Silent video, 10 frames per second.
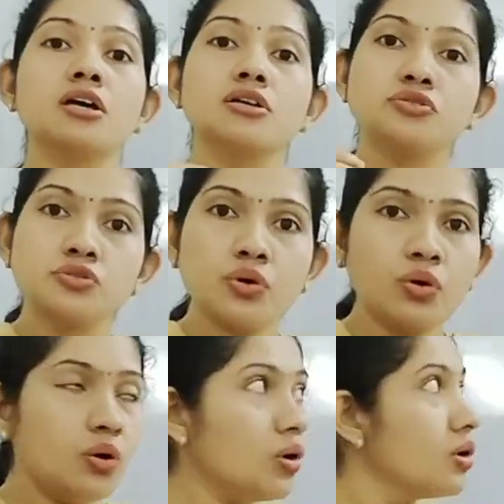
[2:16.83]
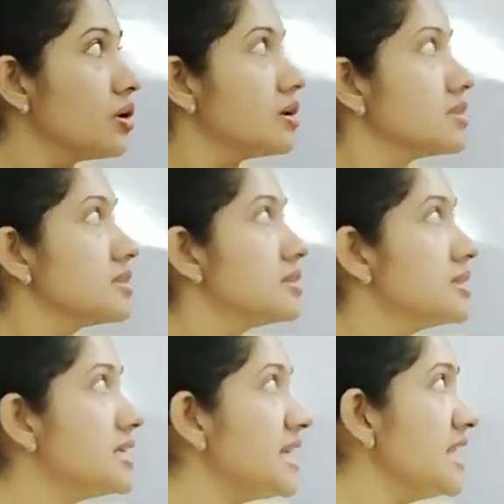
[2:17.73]
So
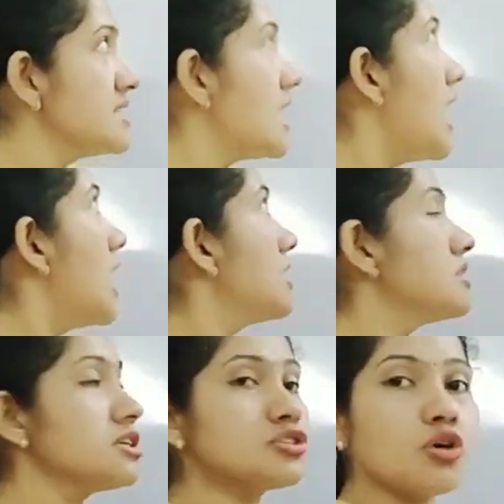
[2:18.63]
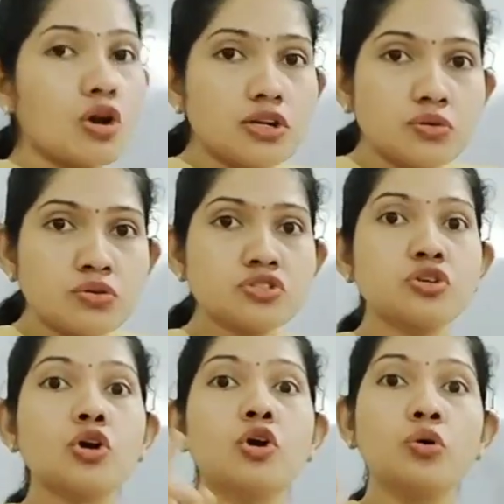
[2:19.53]
these are the solutes
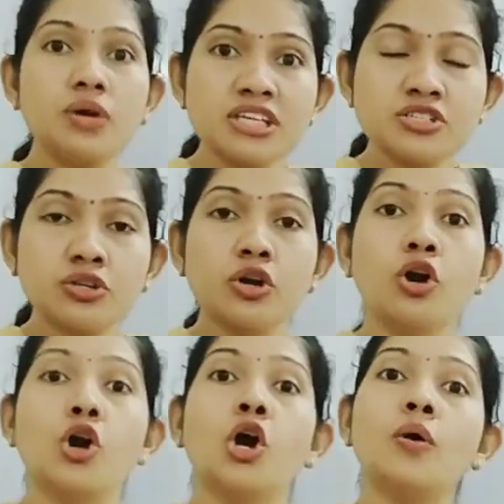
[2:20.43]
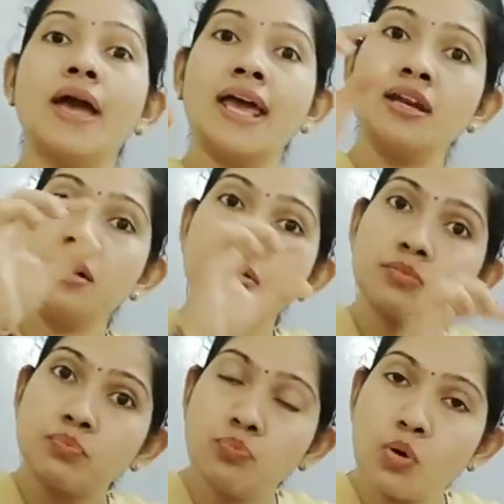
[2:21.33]
which when
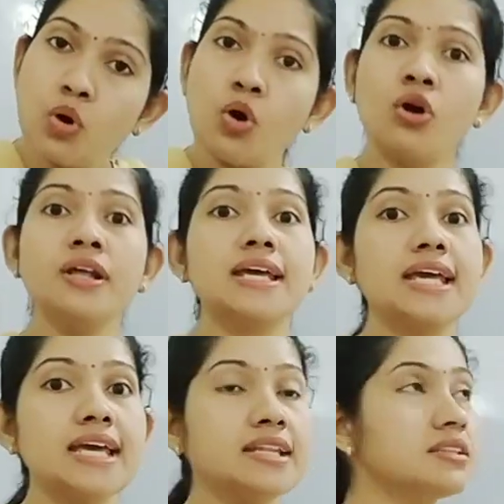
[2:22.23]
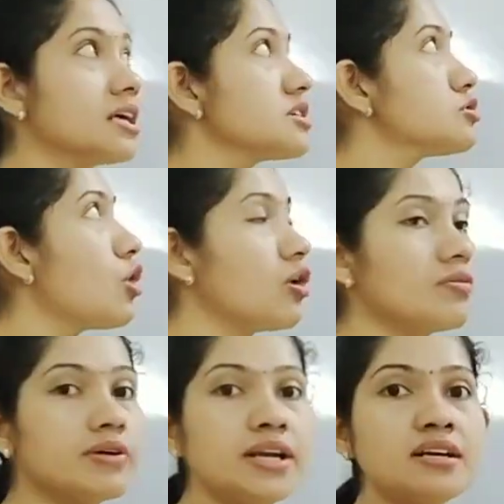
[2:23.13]
poured in the
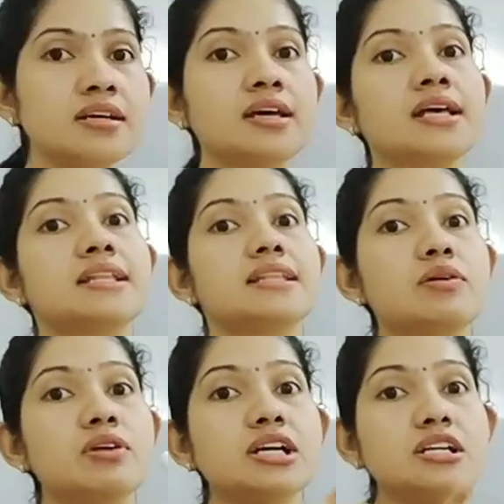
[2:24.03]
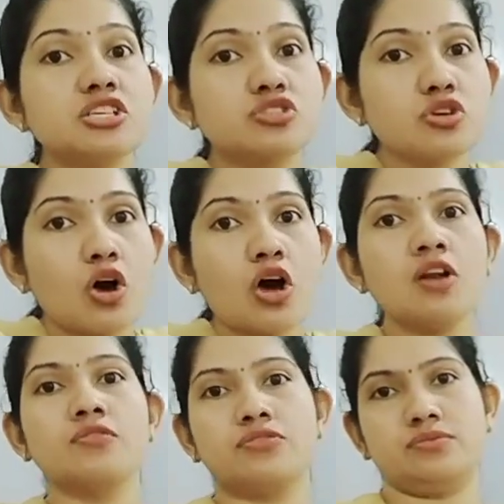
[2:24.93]
solvent, they will
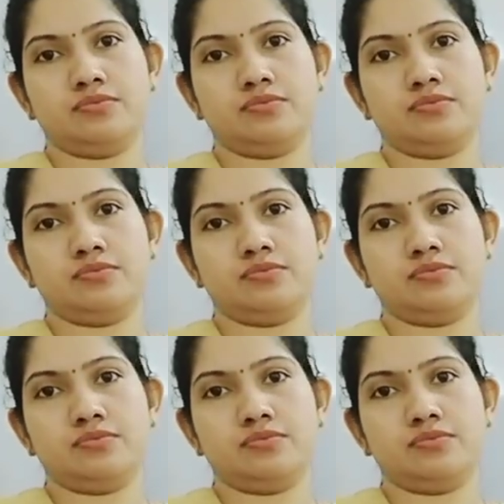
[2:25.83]
dissolve